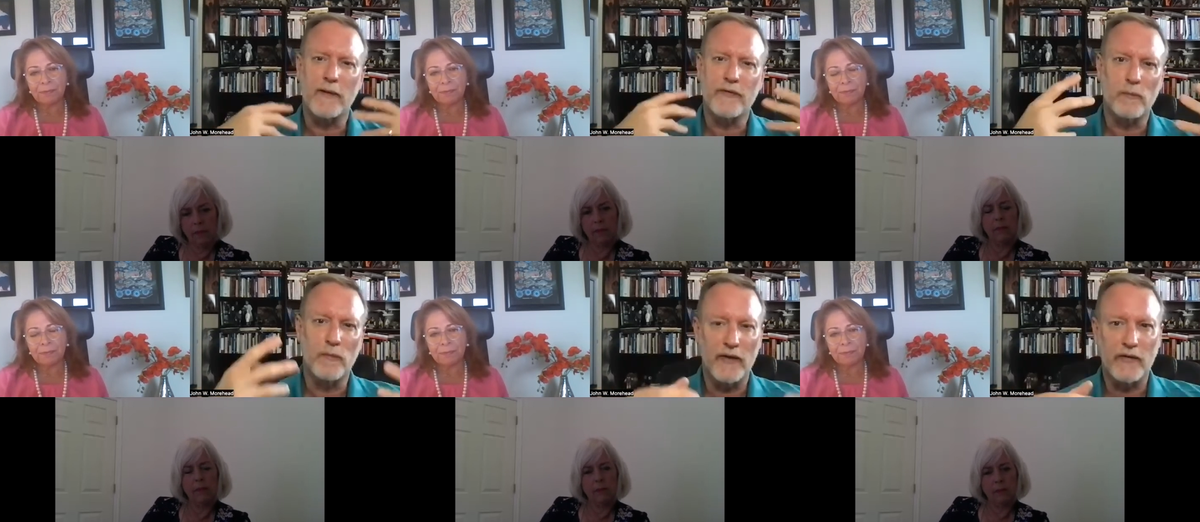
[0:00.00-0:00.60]
Speaker 1: For
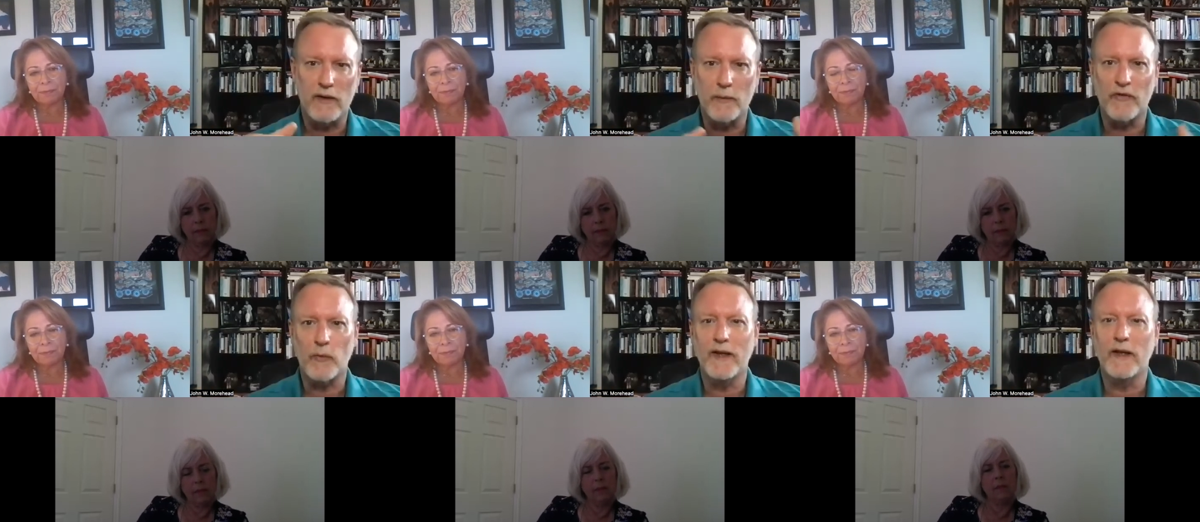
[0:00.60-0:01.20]

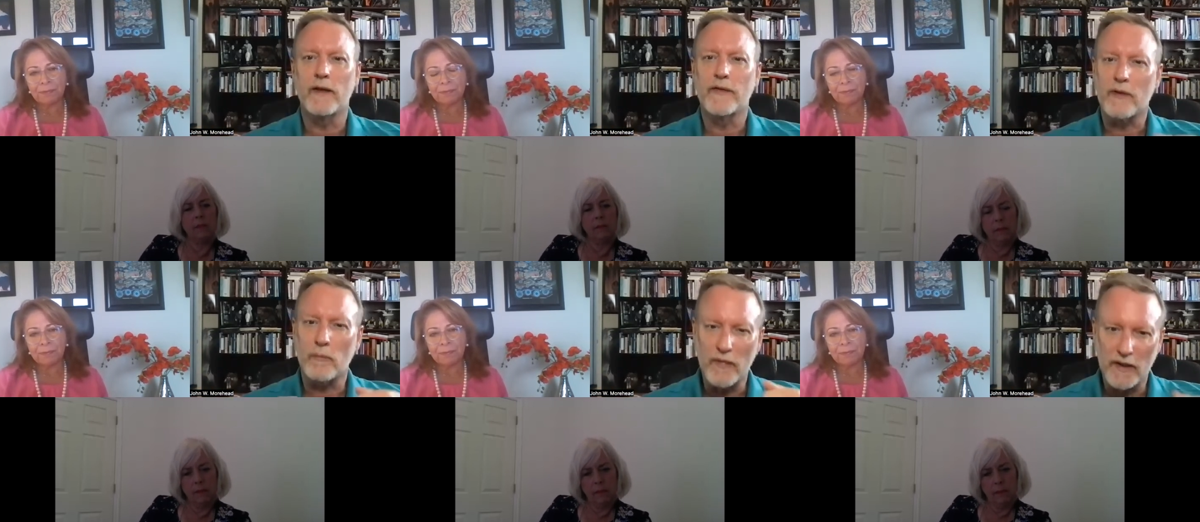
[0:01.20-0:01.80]
Muslims, we need to
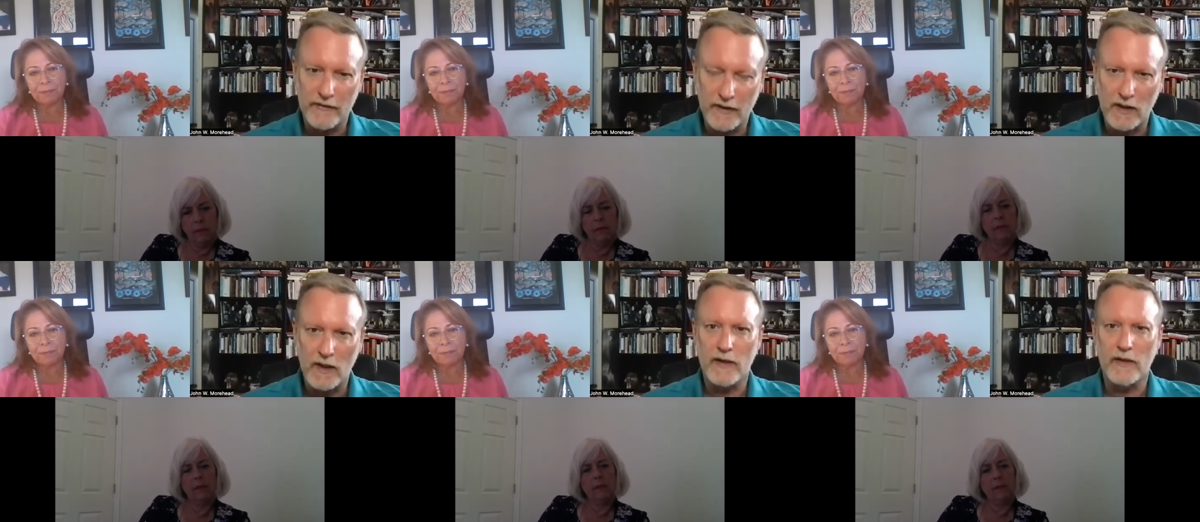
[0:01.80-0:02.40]
submit to
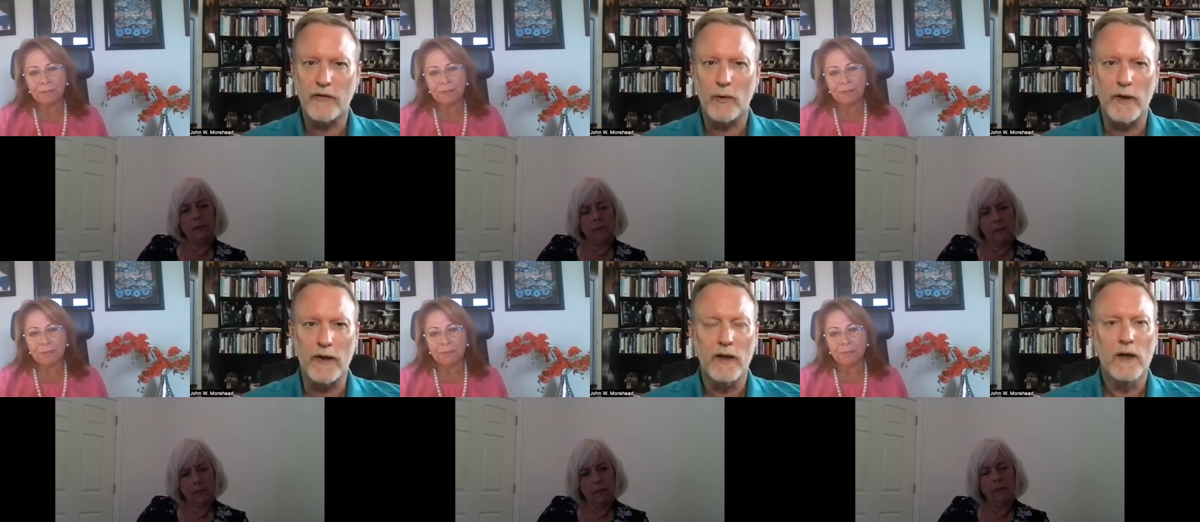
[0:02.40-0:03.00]
God and so
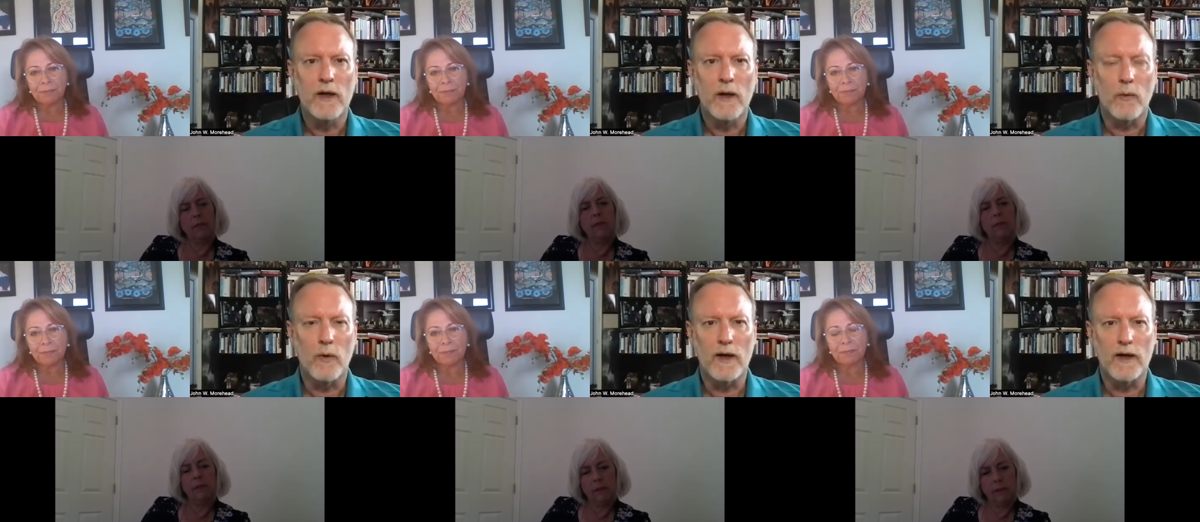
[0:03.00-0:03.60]
on
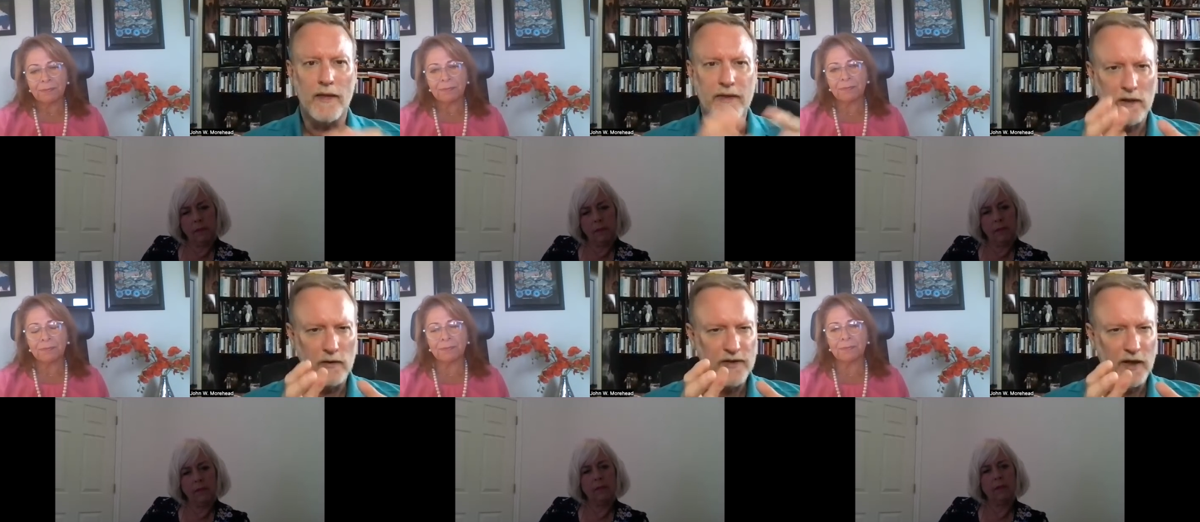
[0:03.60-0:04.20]
what I think
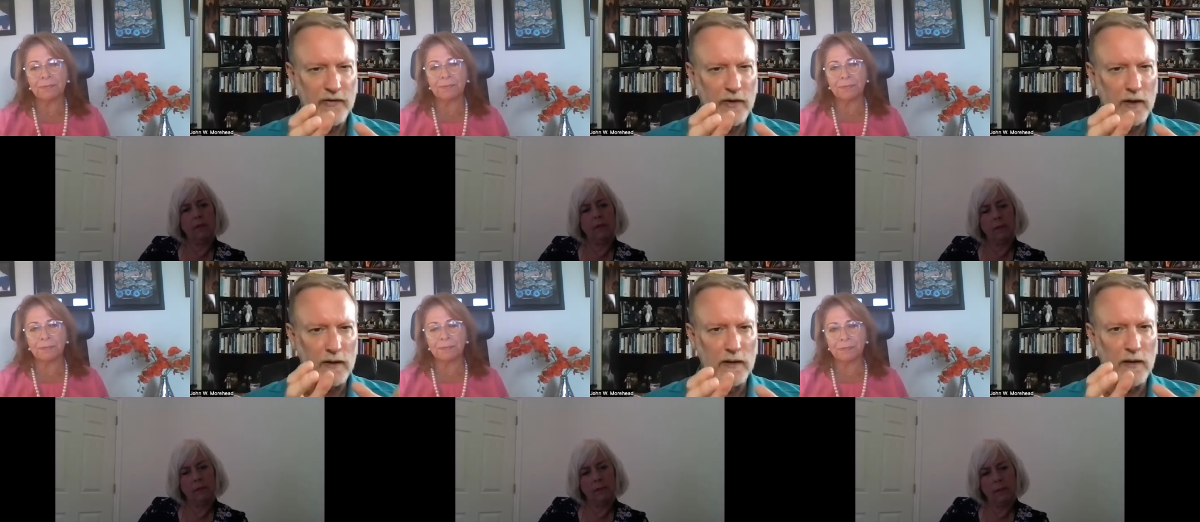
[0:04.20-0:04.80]
you touched on a
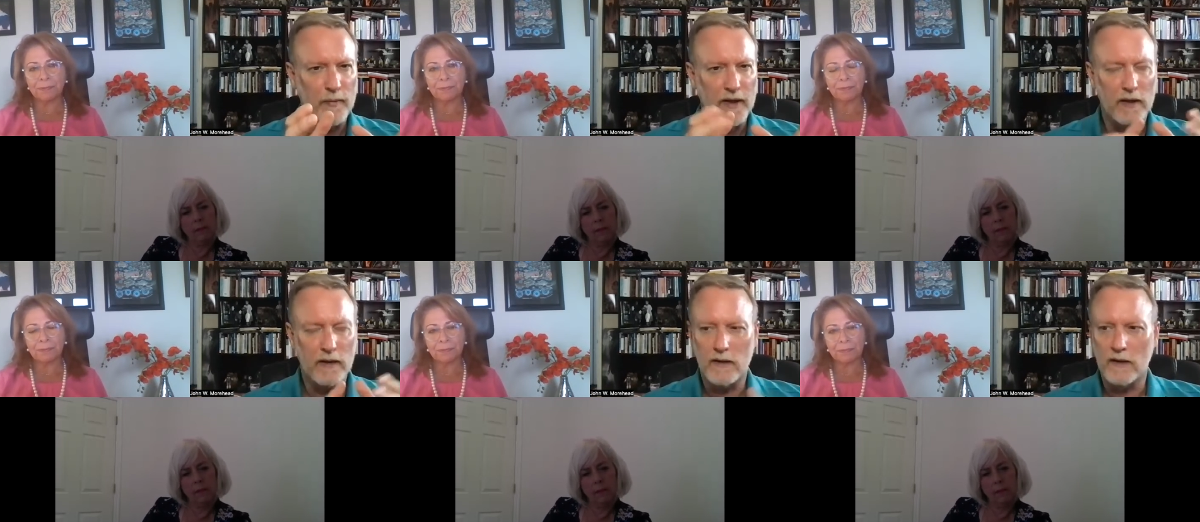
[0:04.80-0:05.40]
little
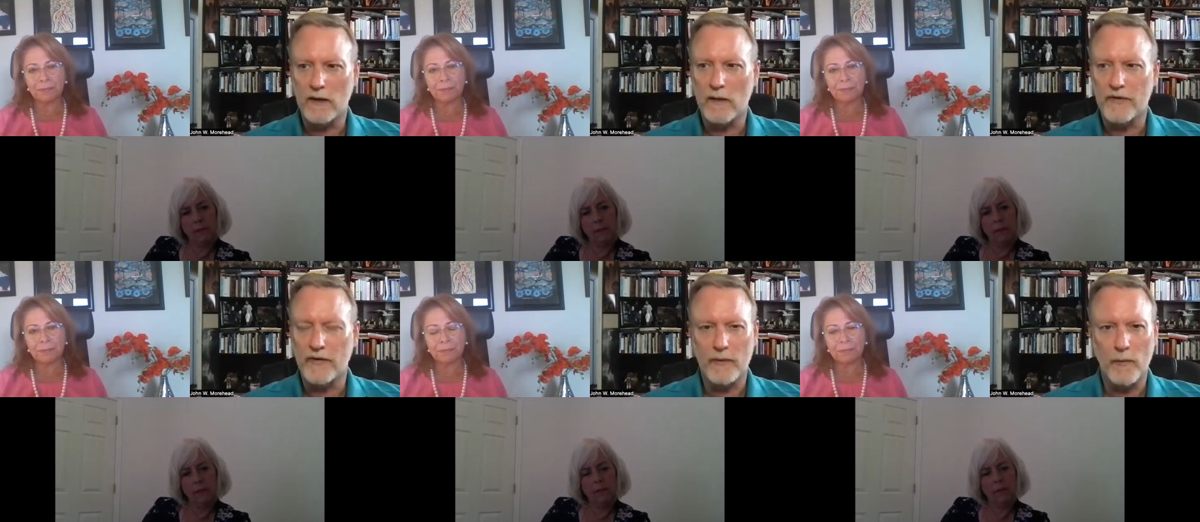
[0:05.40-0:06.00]
bit uh, uh
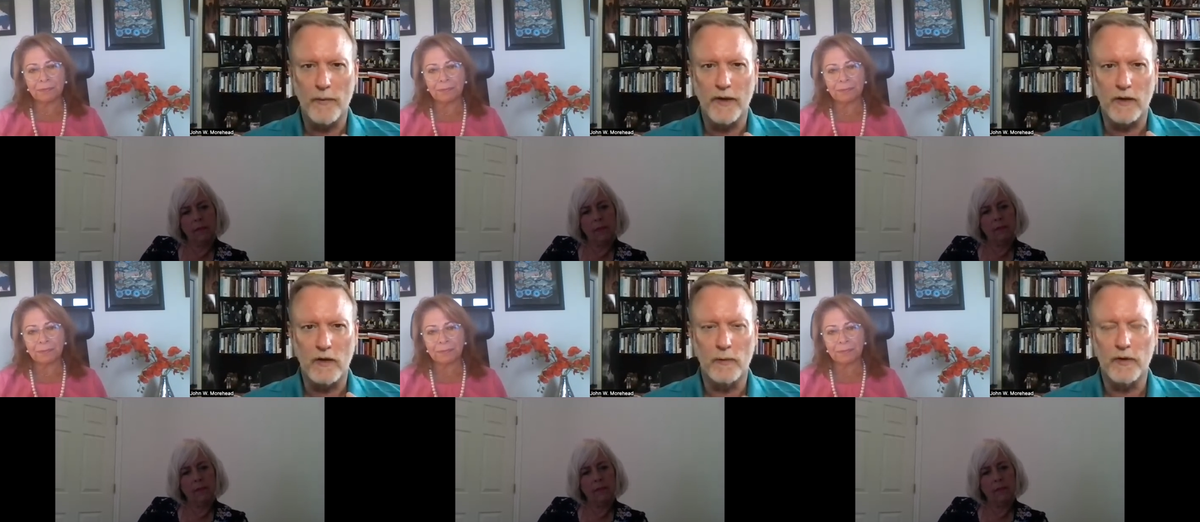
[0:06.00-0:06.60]
just a moment
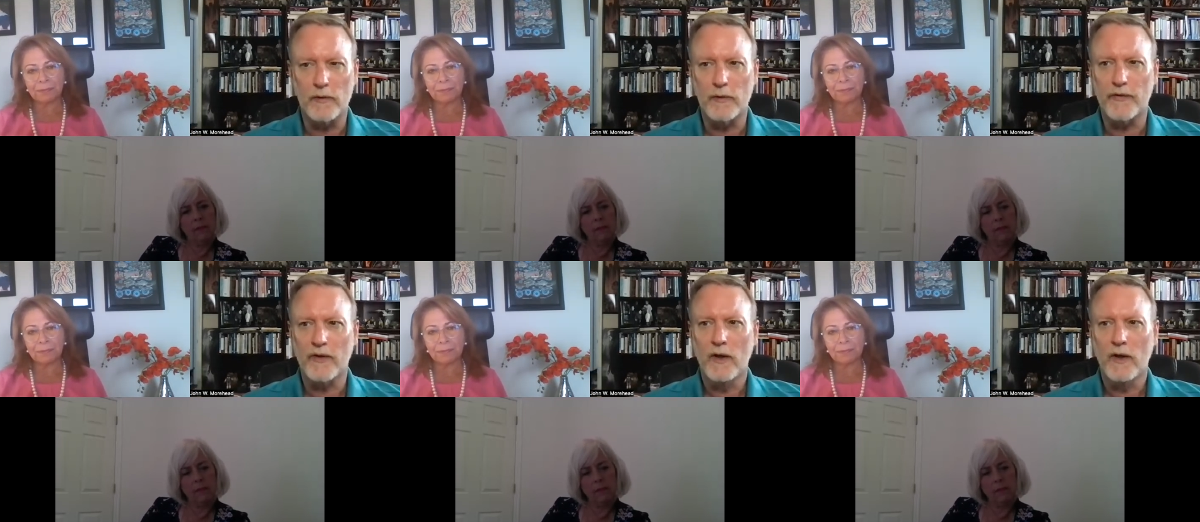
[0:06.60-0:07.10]
ago, Mahrooz.